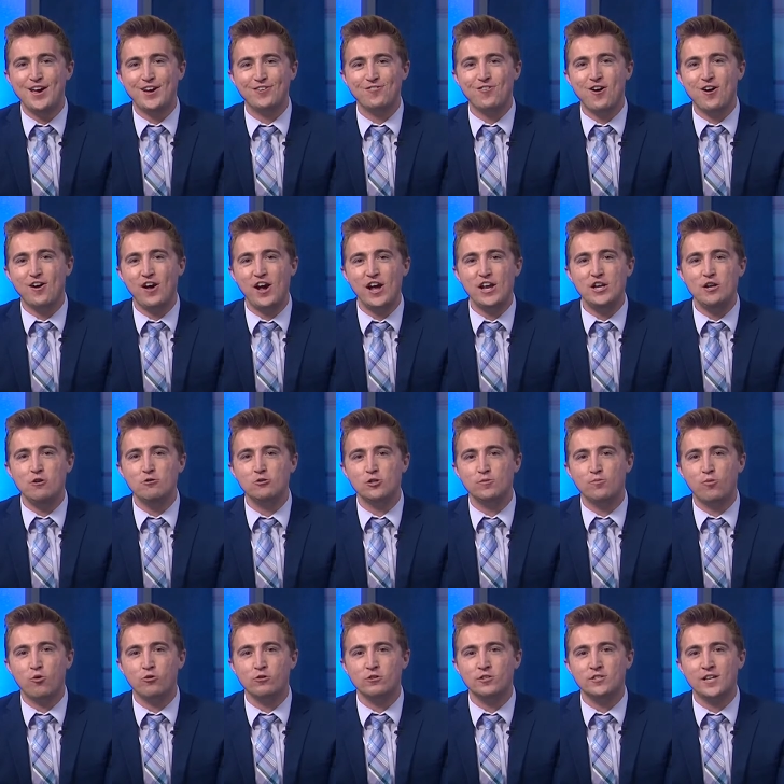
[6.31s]
Cronkite News
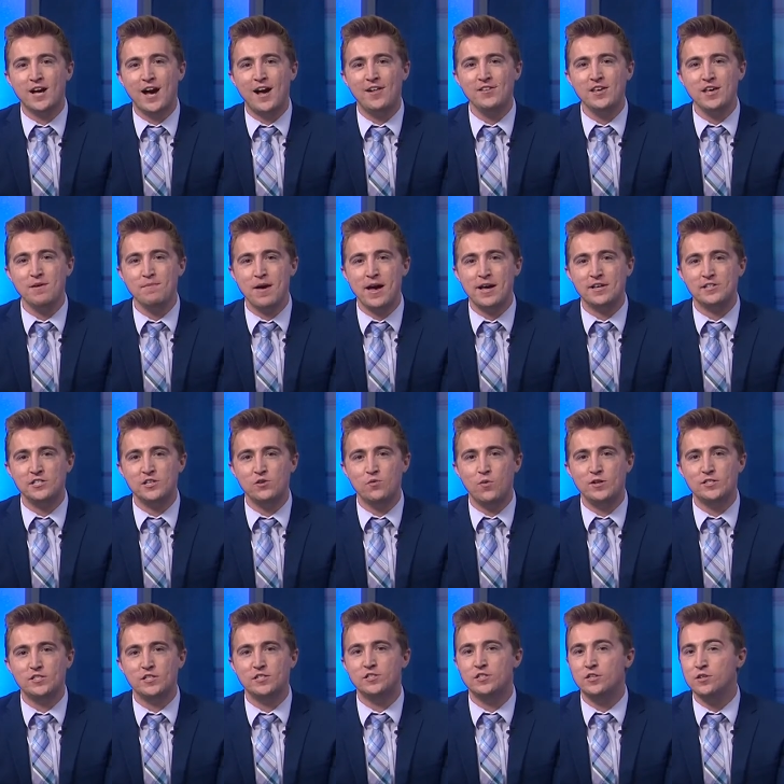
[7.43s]
reporter Talia Massi
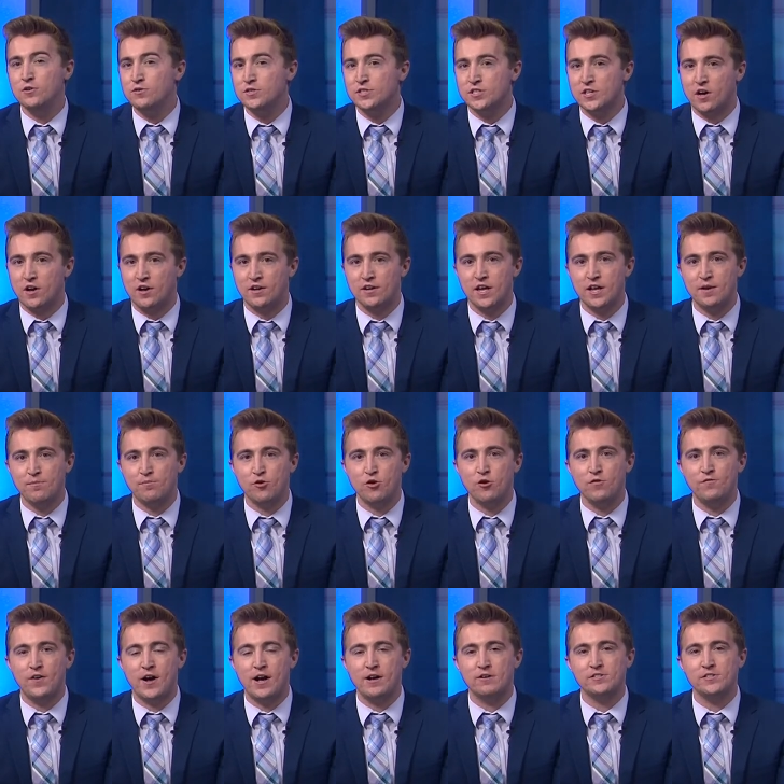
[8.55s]
went to Tucson and
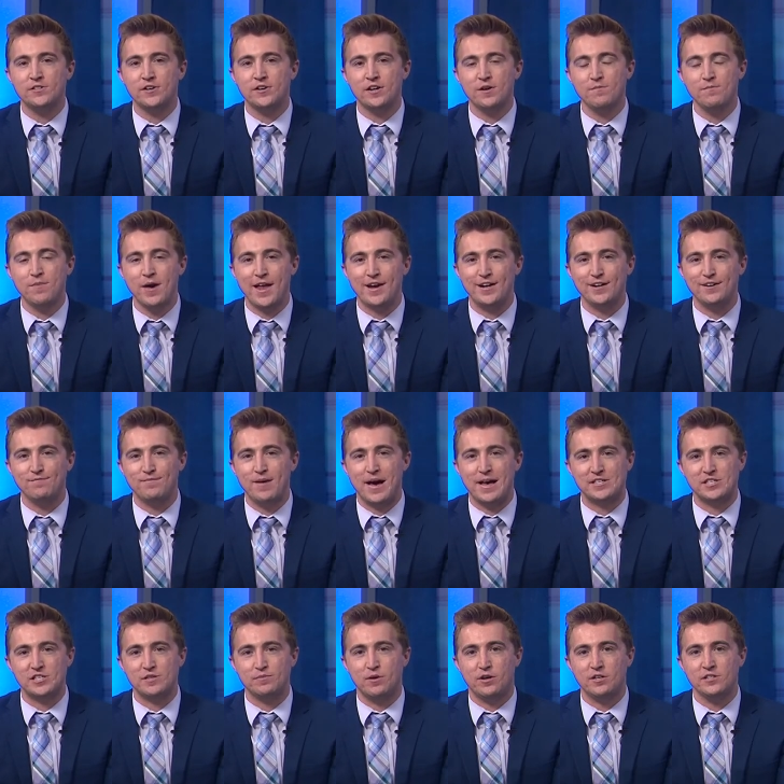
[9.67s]
profiles their competitive
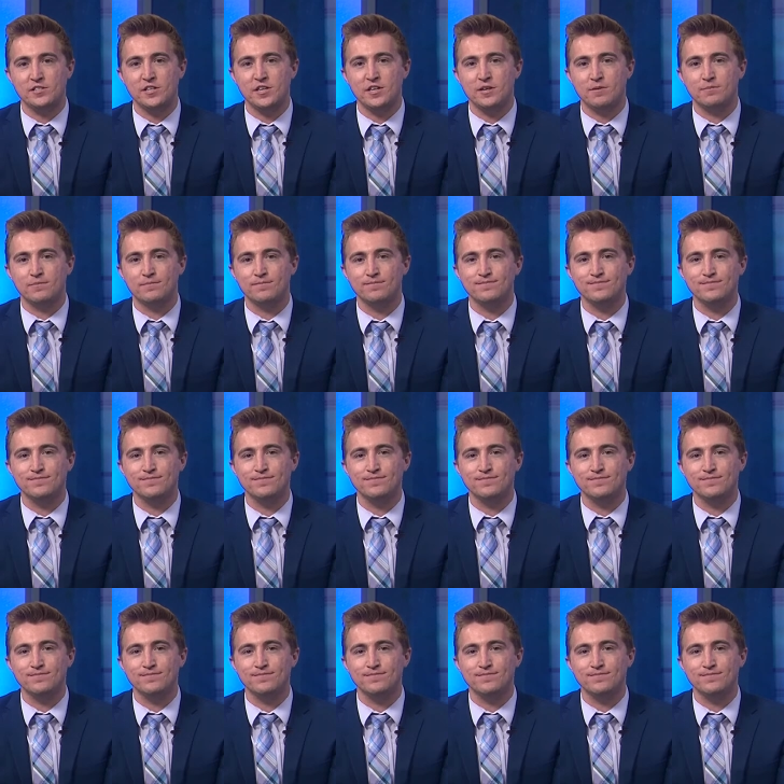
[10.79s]
basketball team.